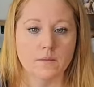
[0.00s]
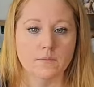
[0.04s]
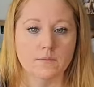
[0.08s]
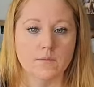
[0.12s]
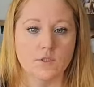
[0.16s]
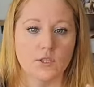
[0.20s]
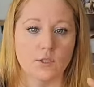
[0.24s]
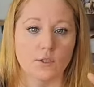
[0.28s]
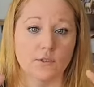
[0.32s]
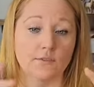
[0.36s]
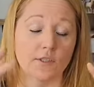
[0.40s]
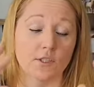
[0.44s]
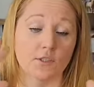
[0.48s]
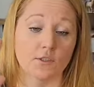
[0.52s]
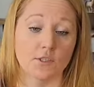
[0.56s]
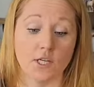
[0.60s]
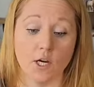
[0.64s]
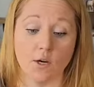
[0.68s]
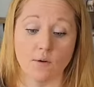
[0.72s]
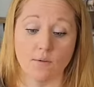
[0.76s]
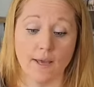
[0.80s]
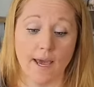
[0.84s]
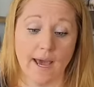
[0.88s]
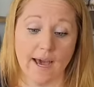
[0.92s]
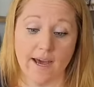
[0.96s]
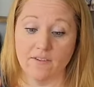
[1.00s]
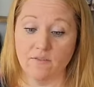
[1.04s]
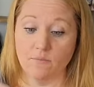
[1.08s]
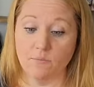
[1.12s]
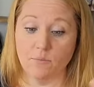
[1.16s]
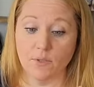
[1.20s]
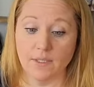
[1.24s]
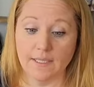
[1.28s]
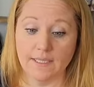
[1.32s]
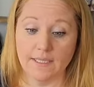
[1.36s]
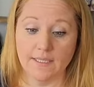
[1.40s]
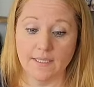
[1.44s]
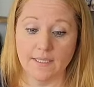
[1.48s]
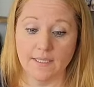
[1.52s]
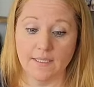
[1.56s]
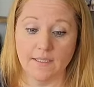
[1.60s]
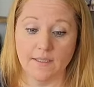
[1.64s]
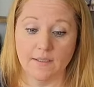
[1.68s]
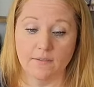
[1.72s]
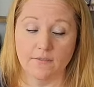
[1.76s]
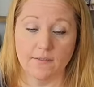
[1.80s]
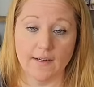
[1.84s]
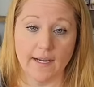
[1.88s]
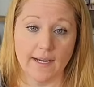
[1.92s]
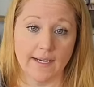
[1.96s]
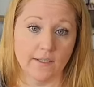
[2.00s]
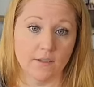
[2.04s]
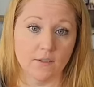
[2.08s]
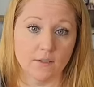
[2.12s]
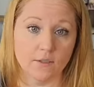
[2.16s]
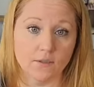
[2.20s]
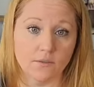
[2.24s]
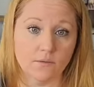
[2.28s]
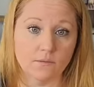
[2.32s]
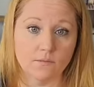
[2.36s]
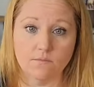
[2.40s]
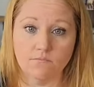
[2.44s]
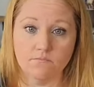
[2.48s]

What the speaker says: So if you don't have printed vinyl,